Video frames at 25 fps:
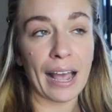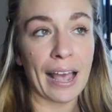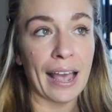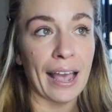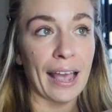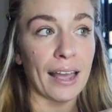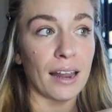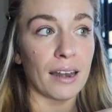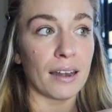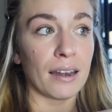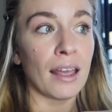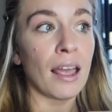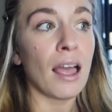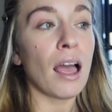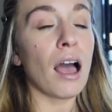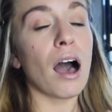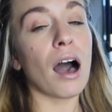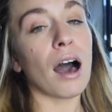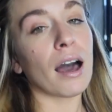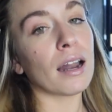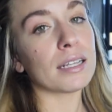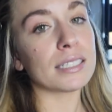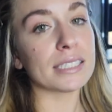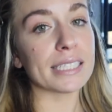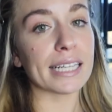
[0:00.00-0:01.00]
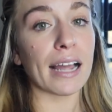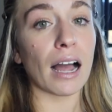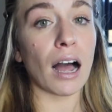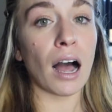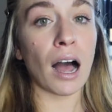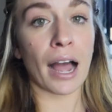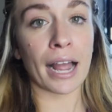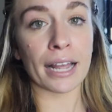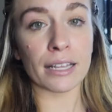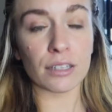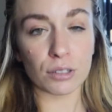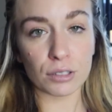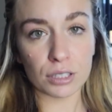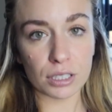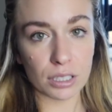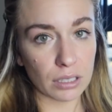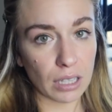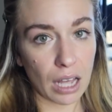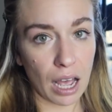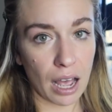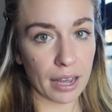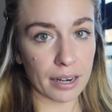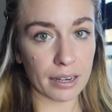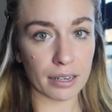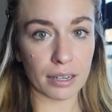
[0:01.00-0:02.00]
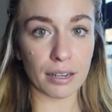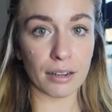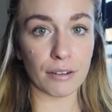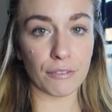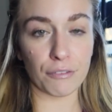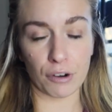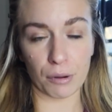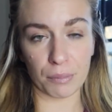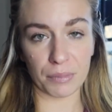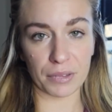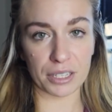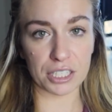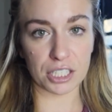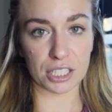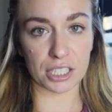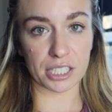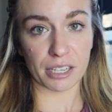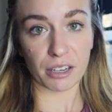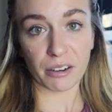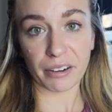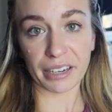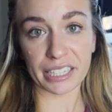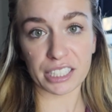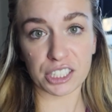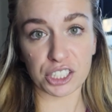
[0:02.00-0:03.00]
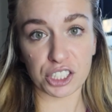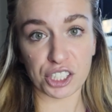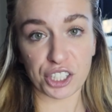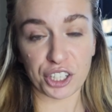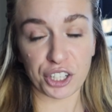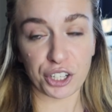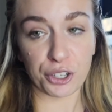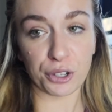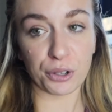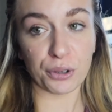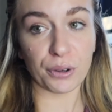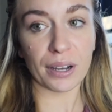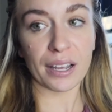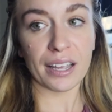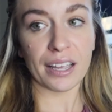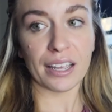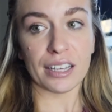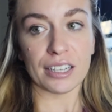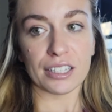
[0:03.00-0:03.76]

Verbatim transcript: And honestly, I learned a lot from this series too.